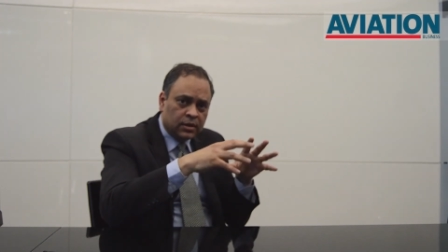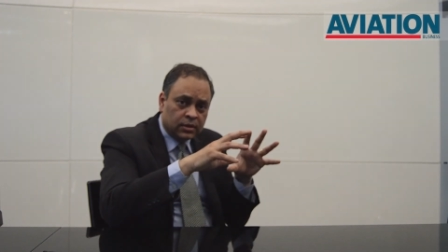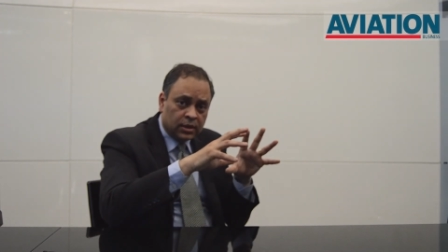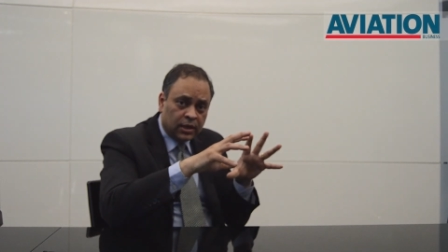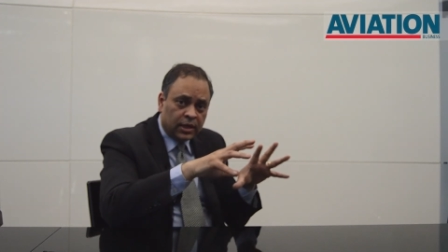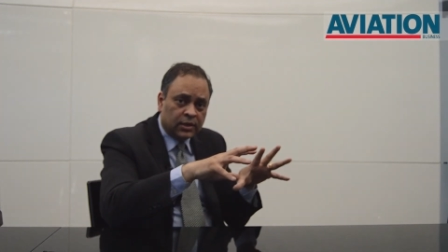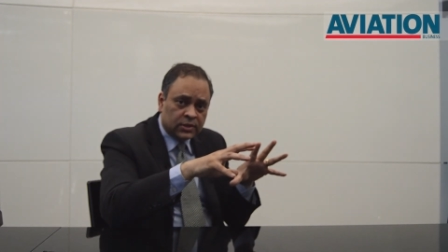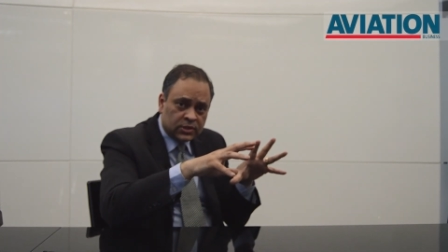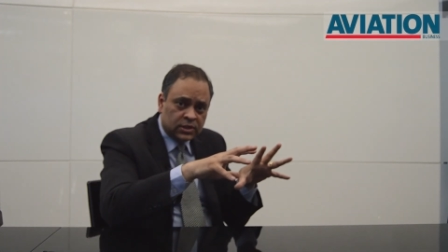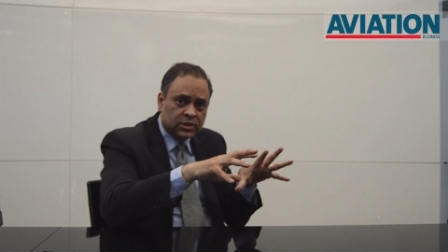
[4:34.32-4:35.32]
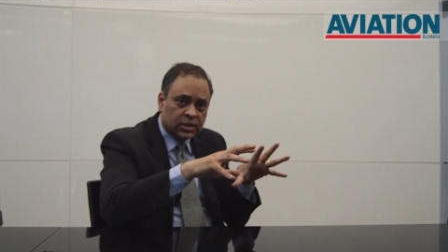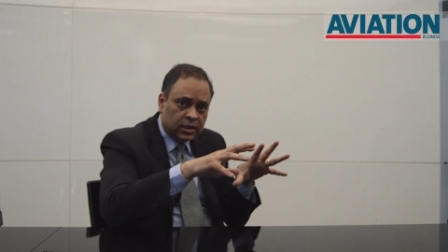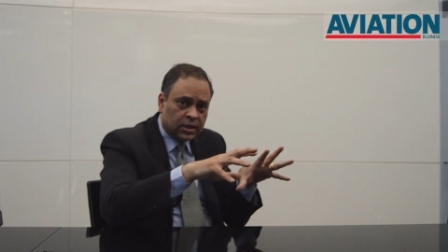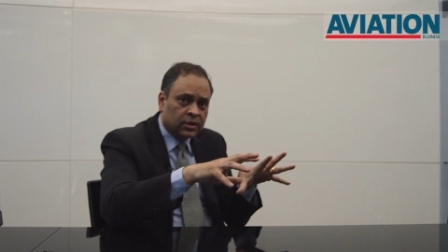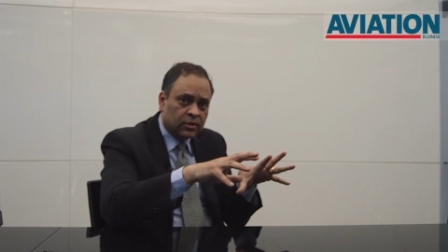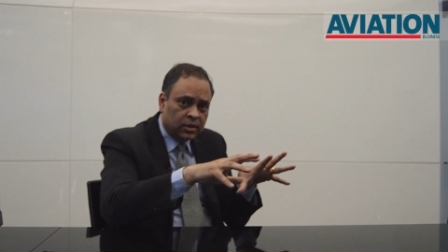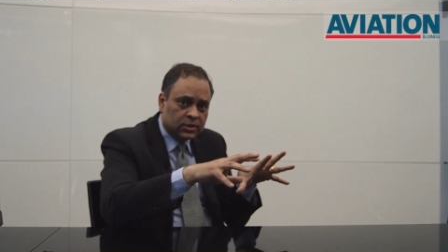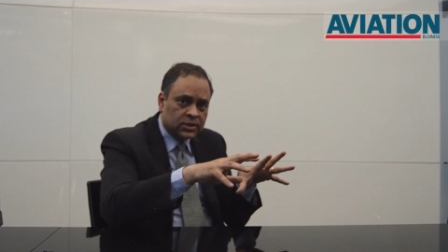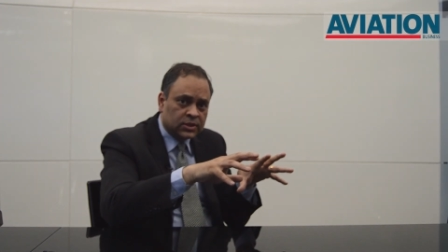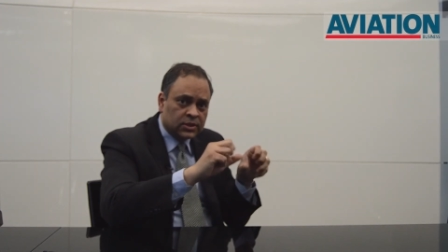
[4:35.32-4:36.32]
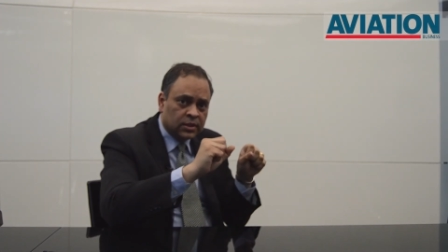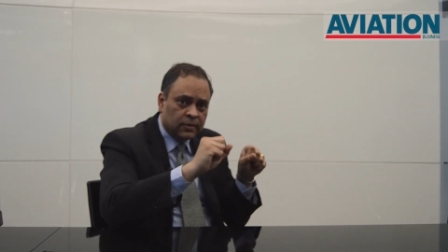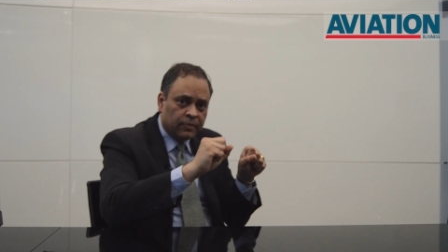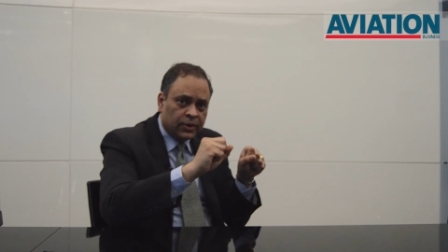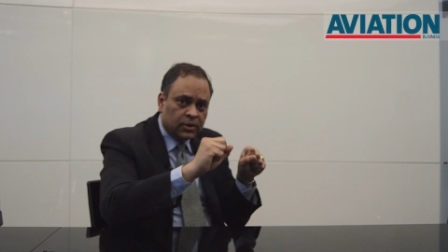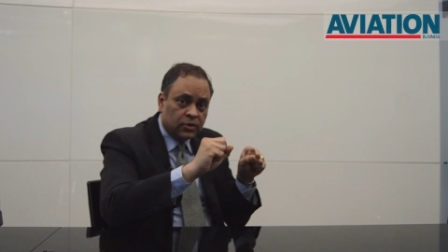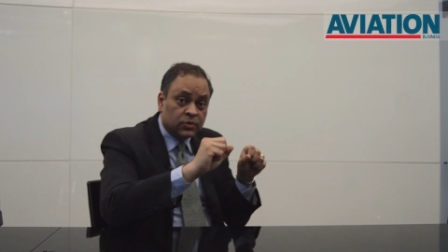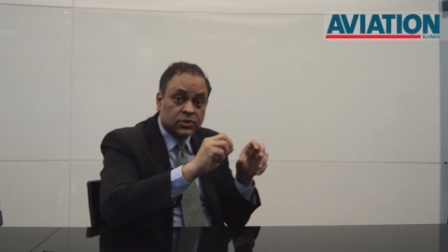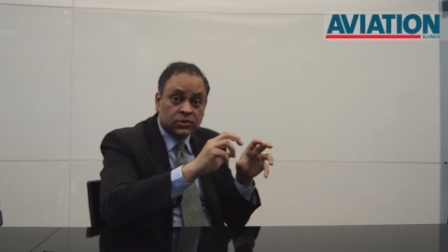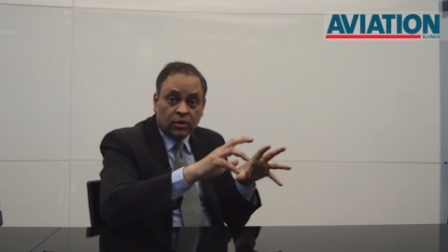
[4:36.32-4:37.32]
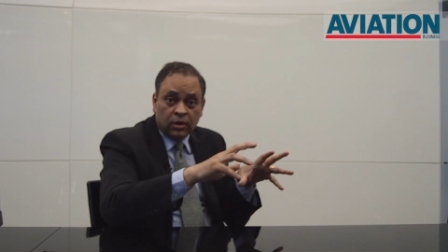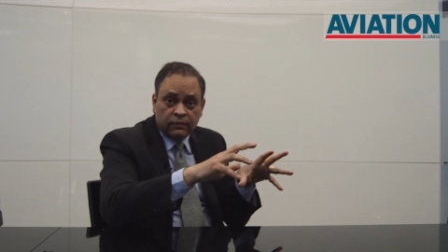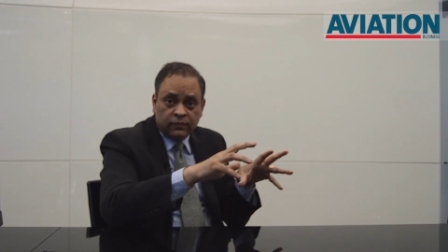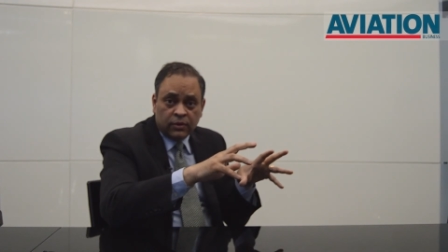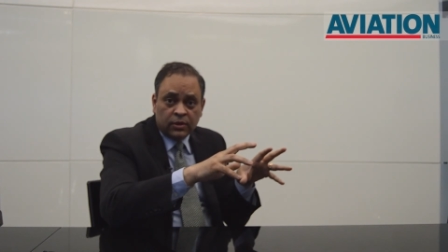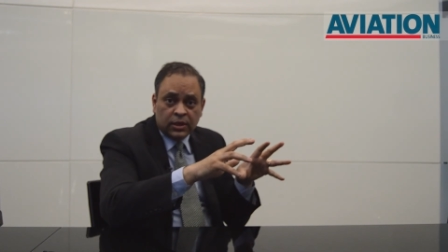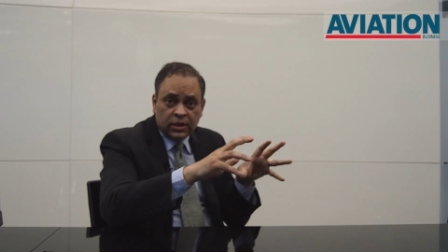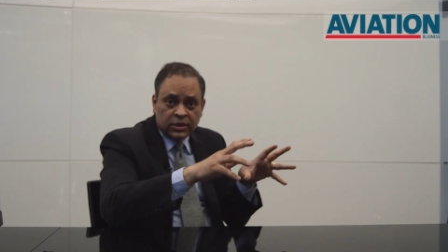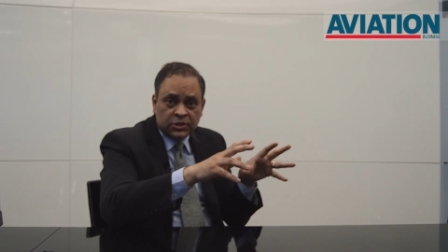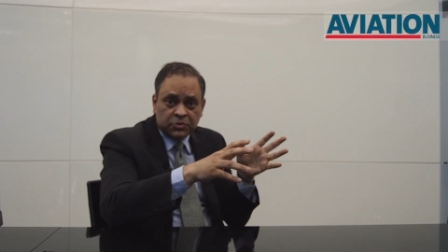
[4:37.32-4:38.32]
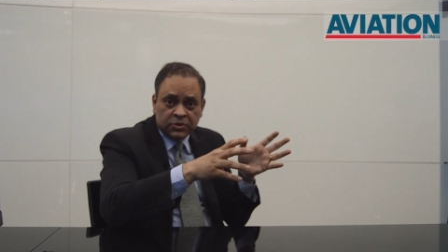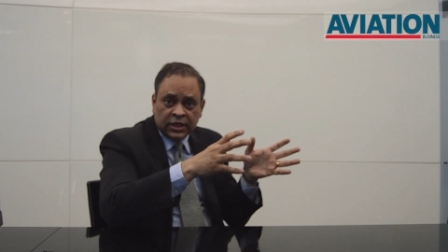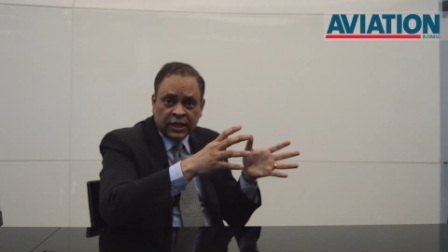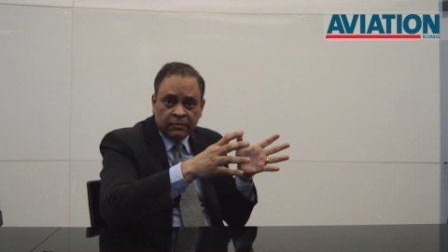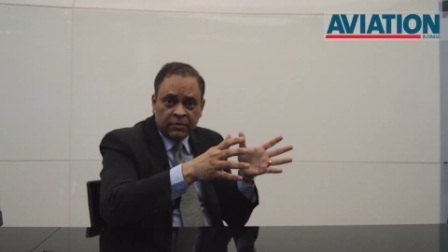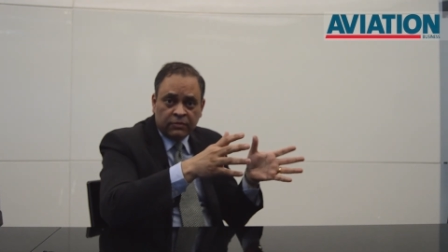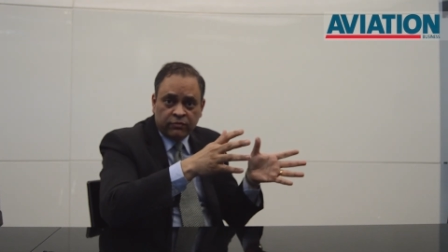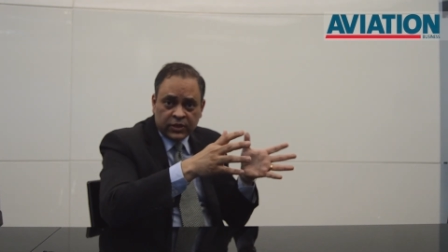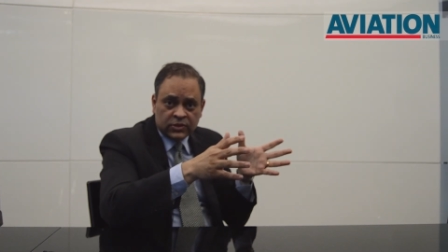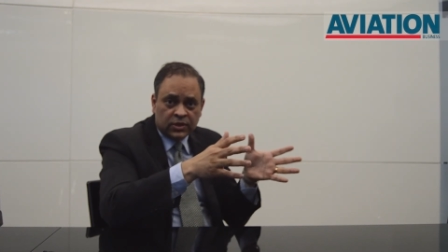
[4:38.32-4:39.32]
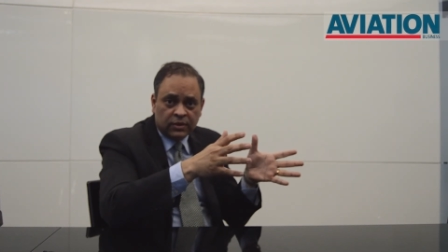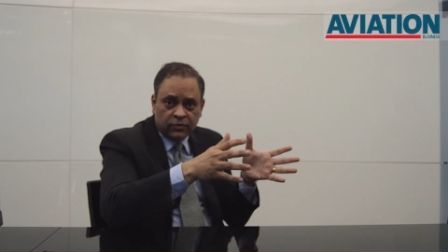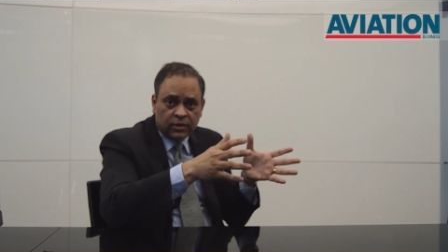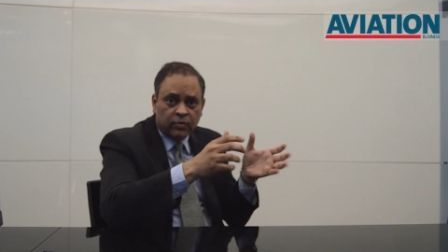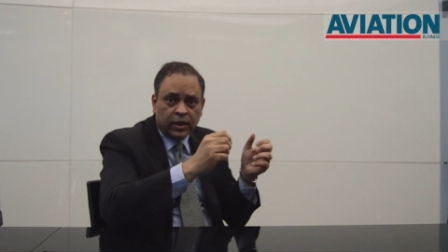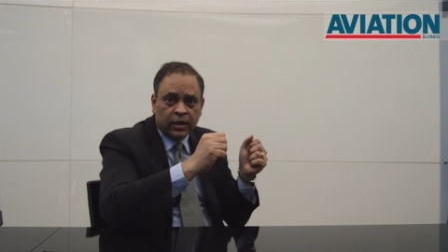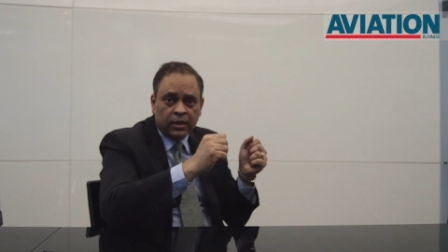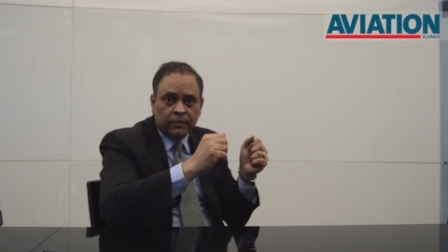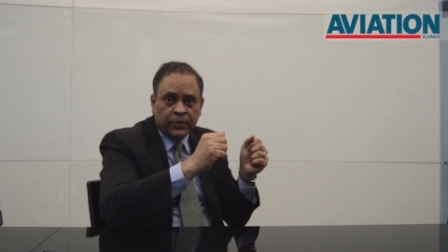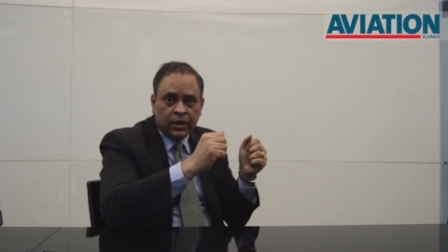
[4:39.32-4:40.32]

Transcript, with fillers: the latest digital technologies to solve for issues that have been festering for a while,